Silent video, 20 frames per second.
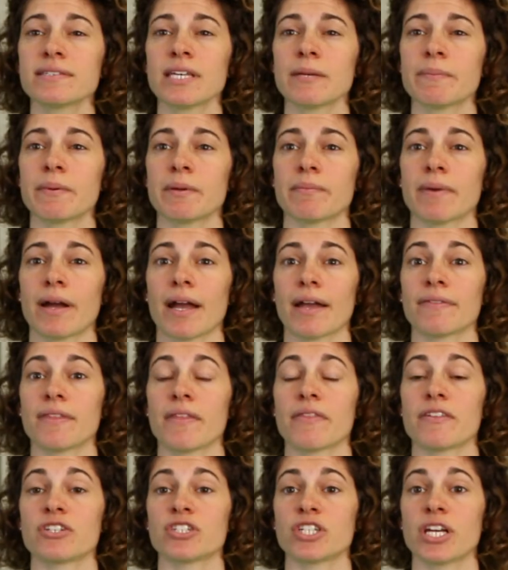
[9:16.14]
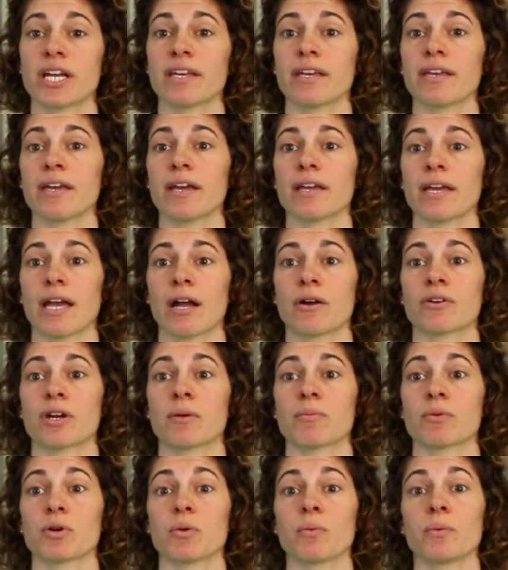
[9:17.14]
keep in mind that the checking account
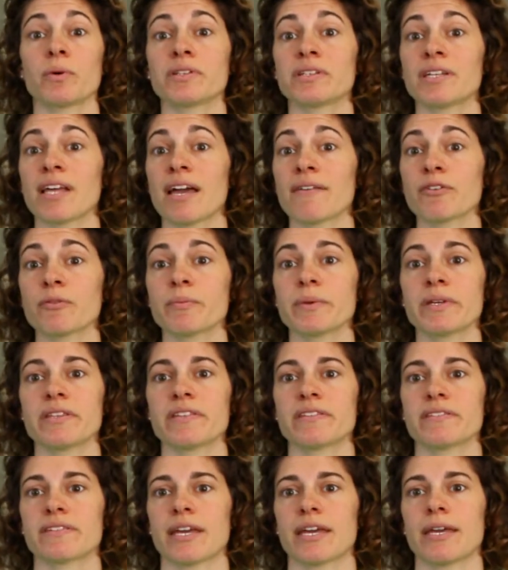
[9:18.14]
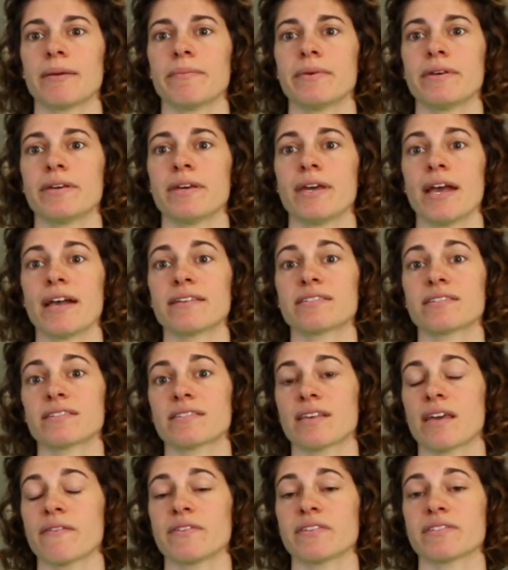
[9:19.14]
number will never be the same as the
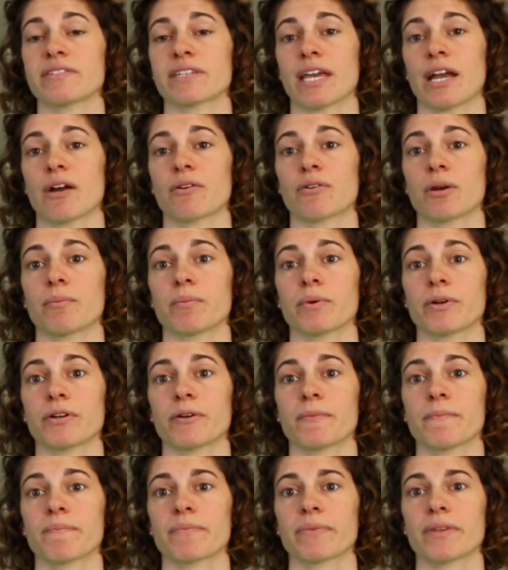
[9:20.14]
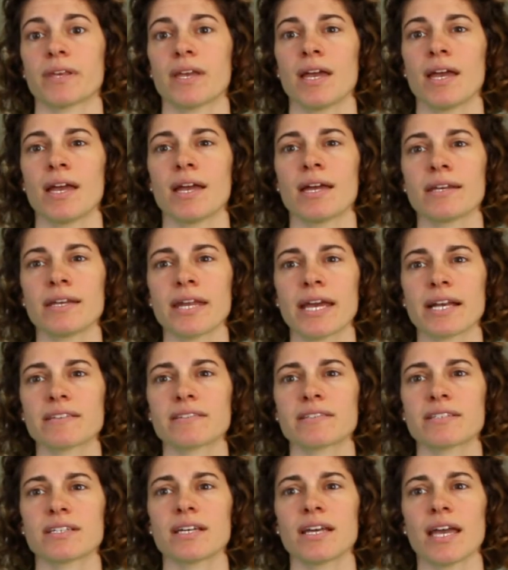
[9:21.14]
savings account number. Next,